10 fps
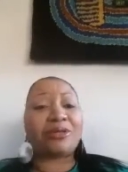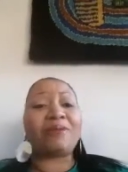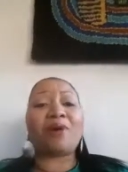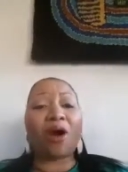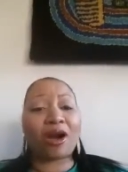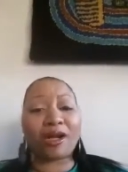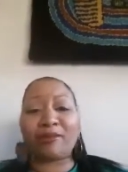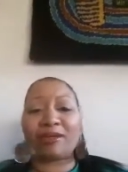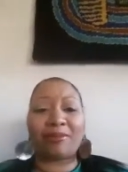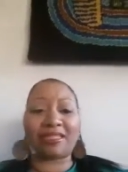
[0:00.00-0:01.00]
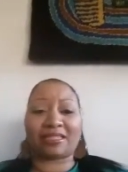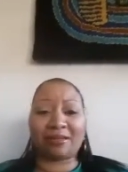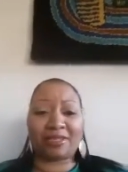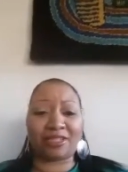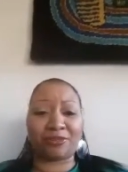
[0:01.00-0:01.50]
You keep arguing about the
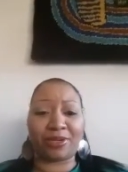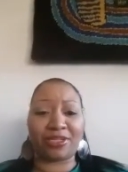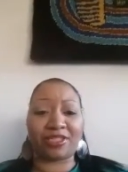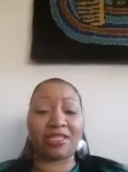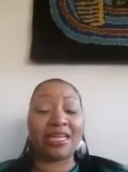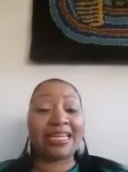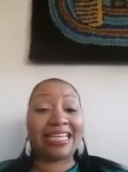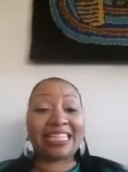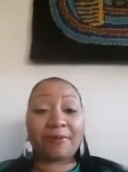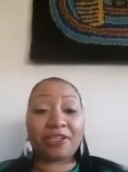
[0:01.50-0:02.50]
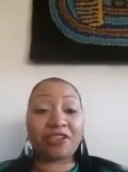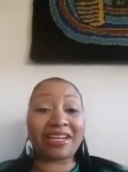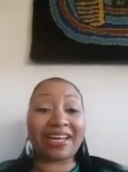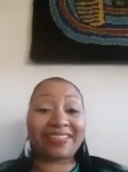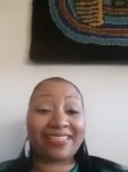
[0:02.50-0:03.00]
same situation. It's because
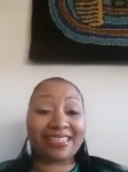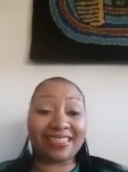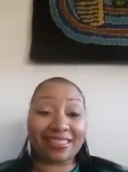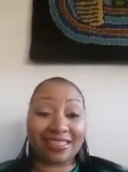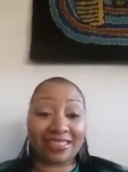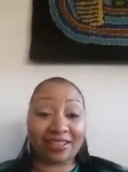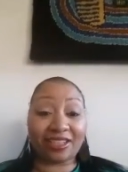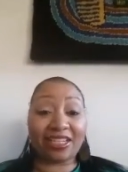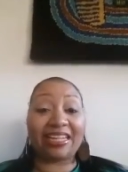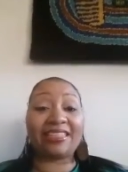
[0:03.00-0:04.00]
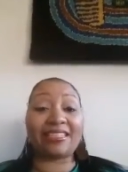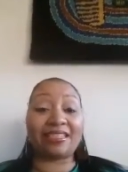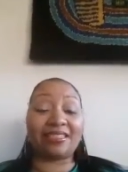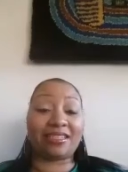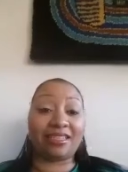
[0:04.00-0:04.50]
you're not listening to each other. You're not
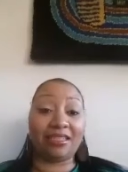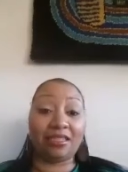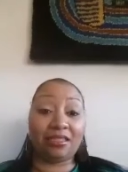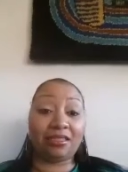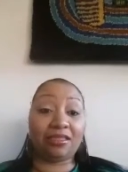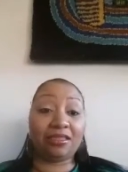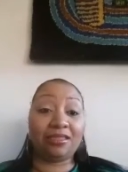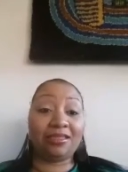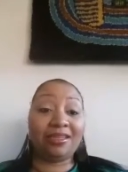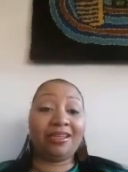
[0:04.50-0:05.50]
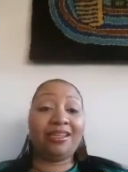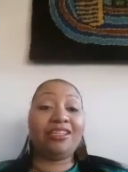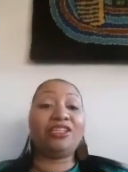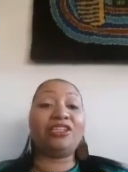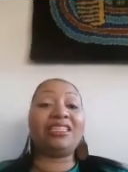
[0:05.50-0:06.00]
listening to the need.
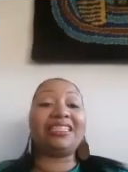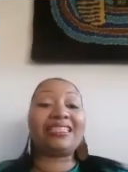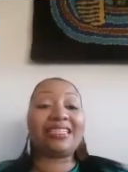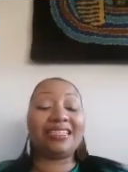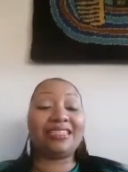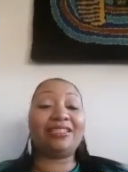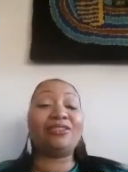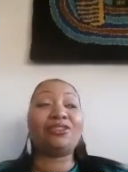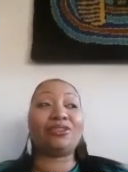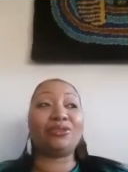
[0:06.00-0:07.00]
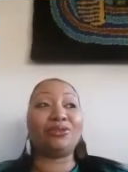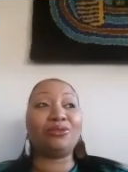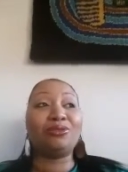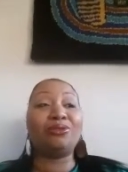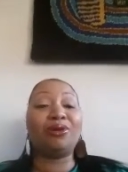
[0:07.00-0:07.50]
You're listening
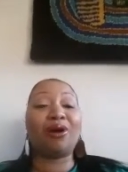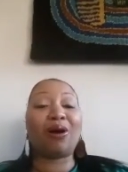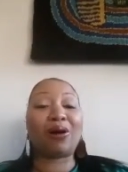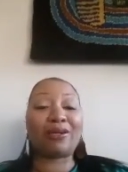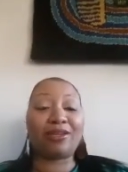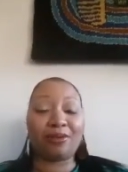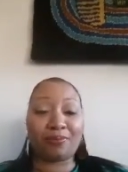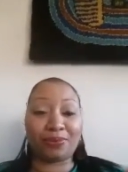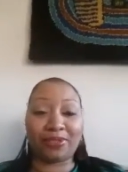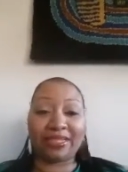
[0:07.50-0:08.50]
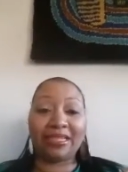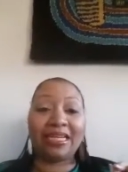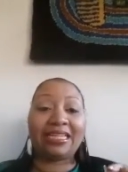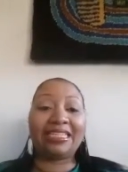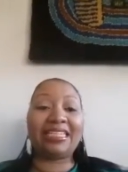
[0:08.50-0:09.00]
to argue your point,
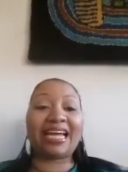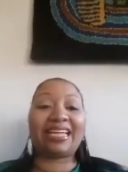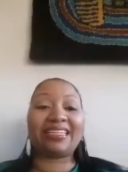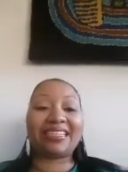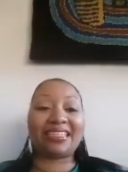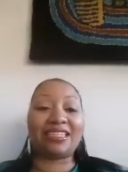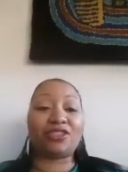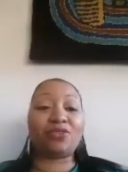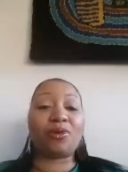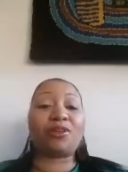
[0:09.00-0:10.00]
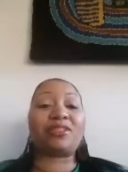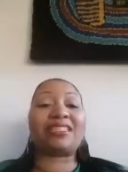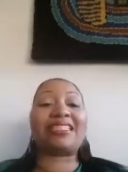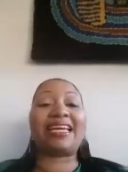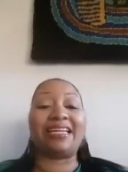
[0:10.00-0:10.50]
not listening to
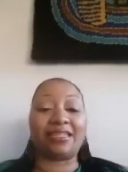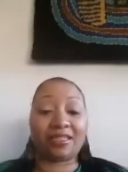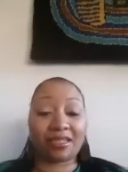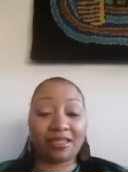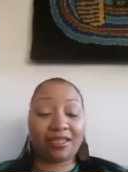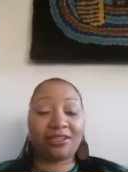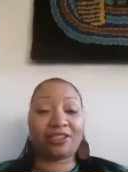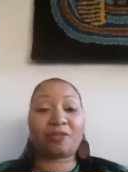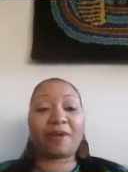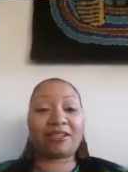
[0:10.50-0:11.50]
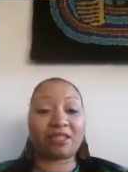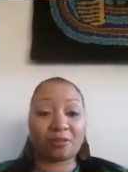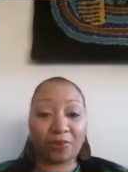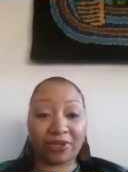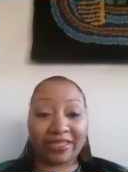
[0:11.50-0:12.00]
understand your
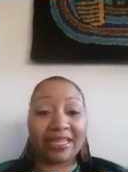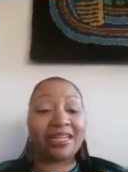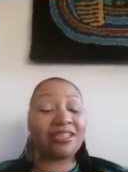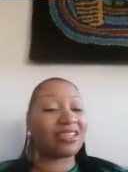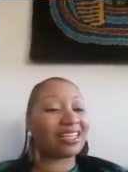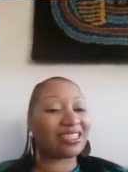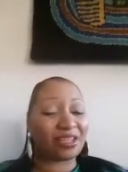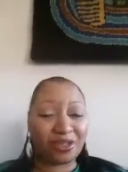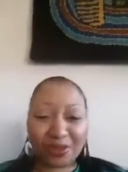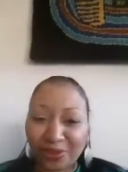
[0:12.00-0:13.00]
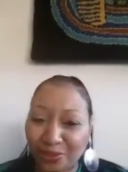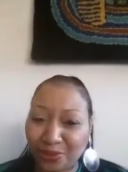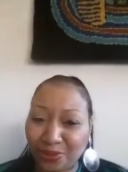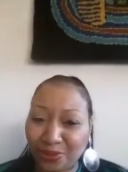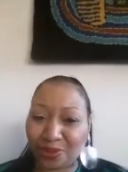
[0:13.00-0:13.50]
spouse's point. So that's a
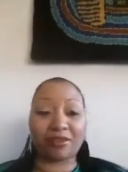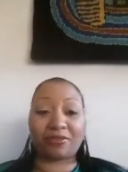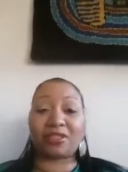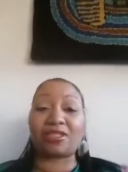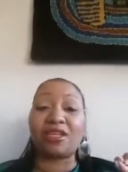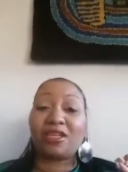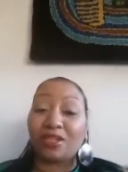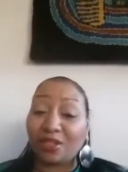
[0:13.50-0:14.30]
huge big difference.